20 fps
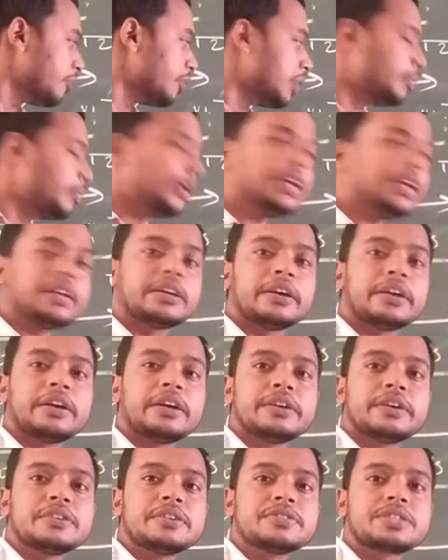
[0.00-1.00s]
be
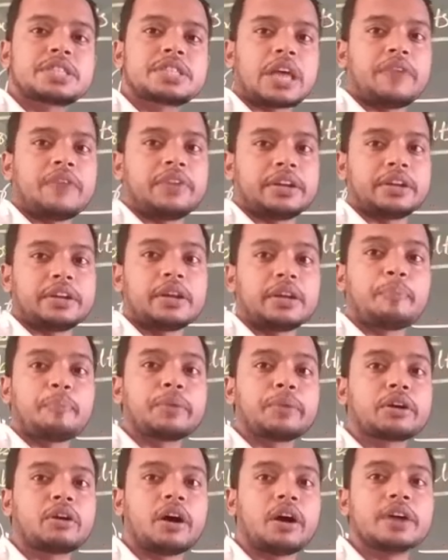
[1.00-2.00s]
7,
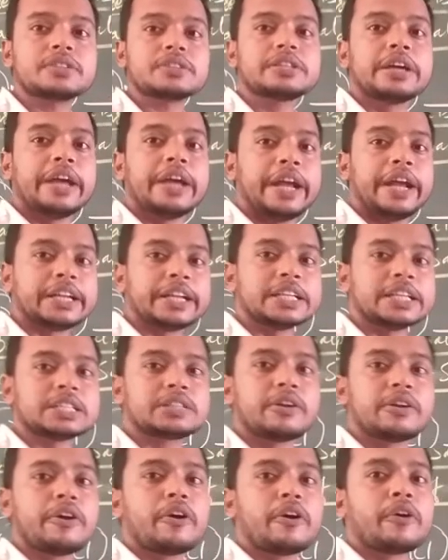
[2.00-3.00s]
because it is
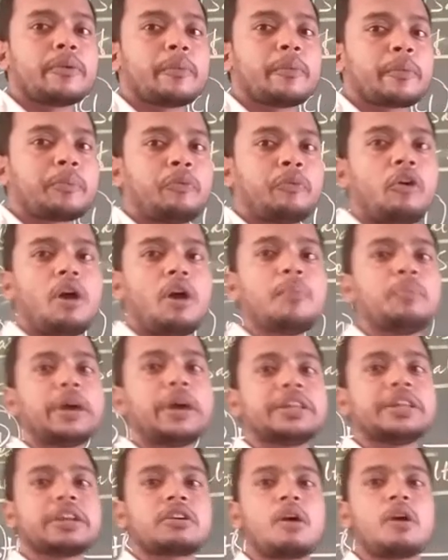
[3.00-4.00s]
formed by the
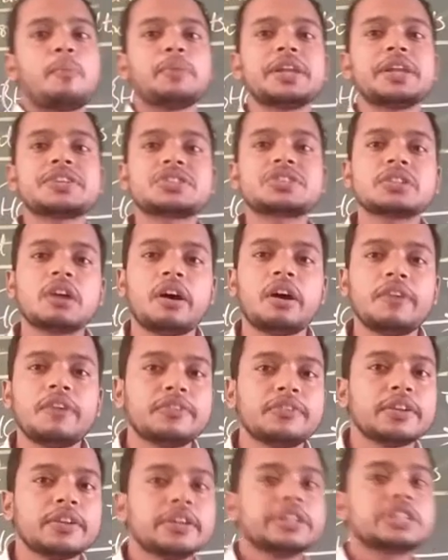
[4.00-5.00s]
combination
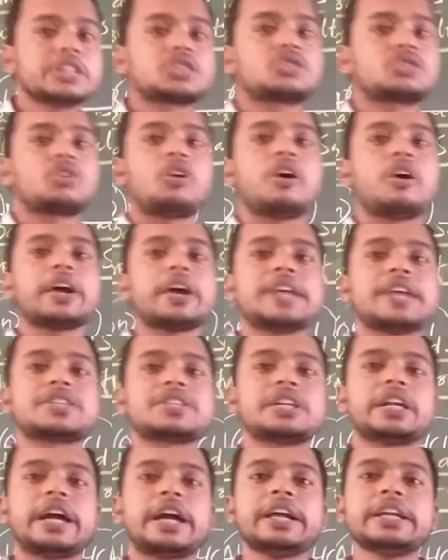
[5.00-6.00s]
of strong acid
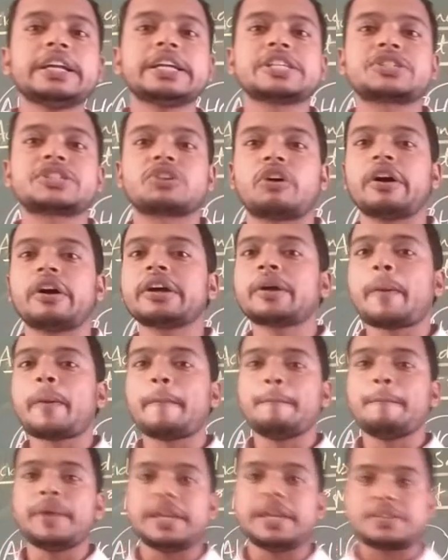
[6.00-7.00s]
and strong
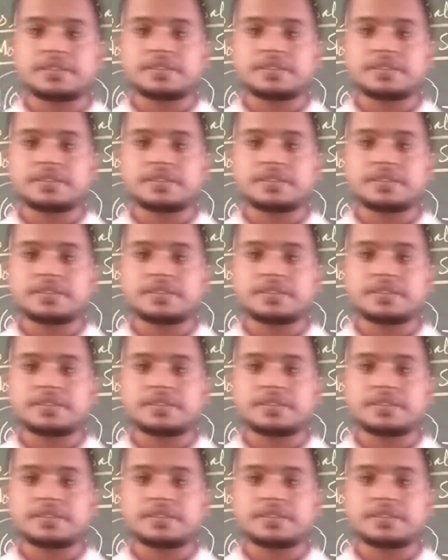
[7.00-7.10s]
base.